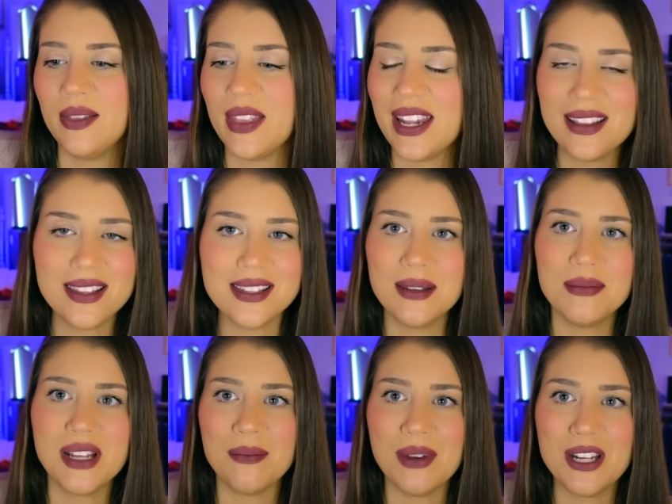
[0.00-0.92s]
And at the same
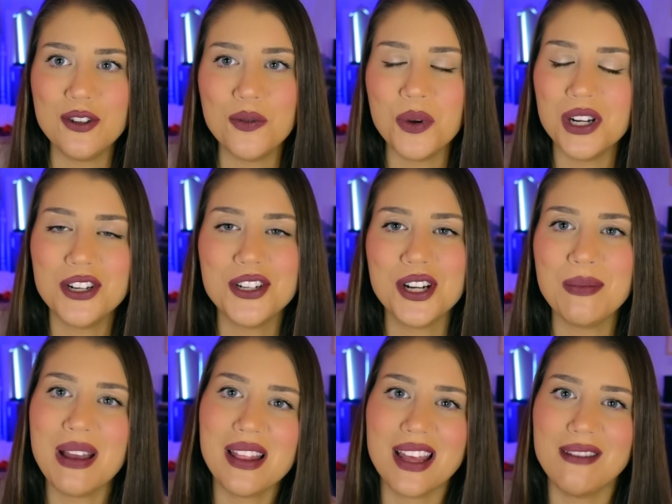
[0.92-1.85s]
time, I do want to share
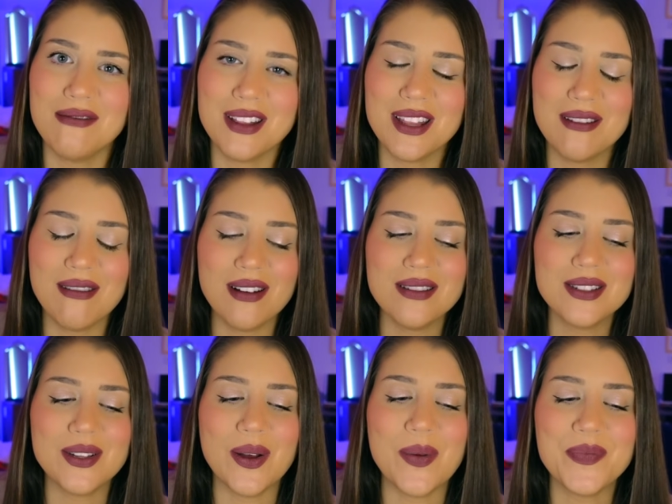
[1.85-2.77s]
my life with you all,
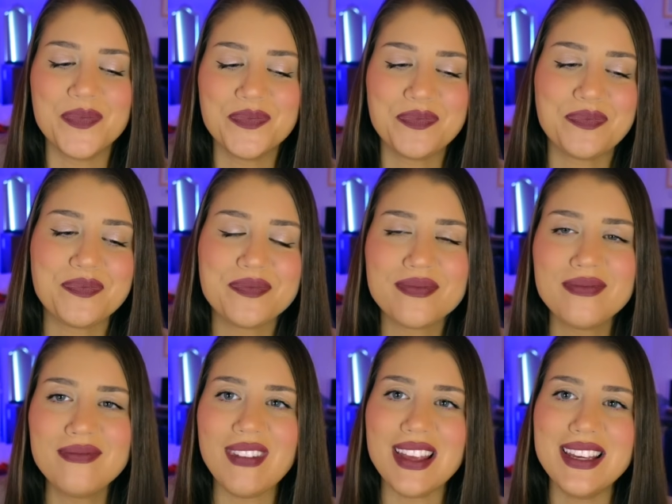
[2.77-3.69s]
so
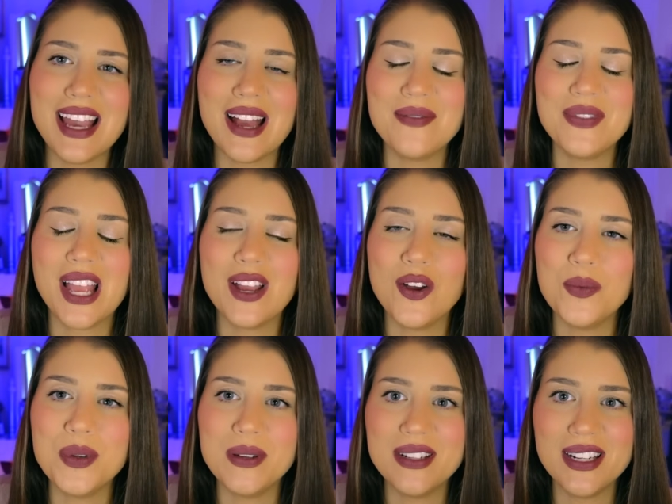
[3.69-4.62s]
yeah, I
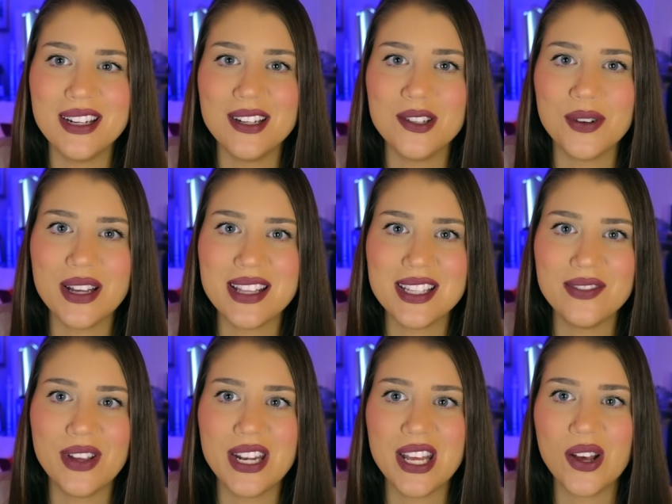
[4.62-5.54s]
hope you did enjoy this
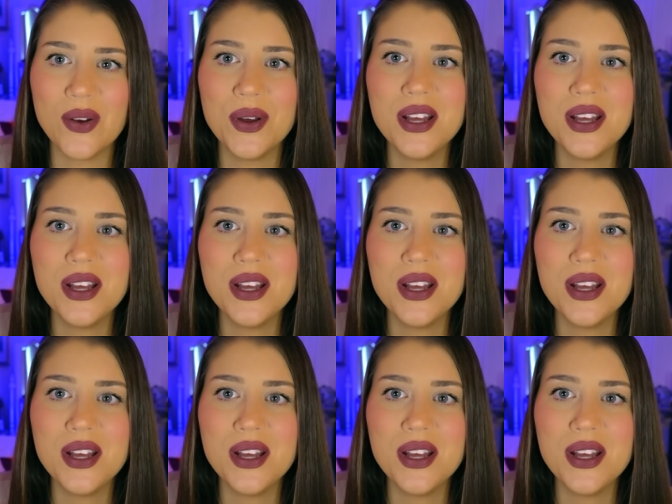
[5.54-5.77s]
video.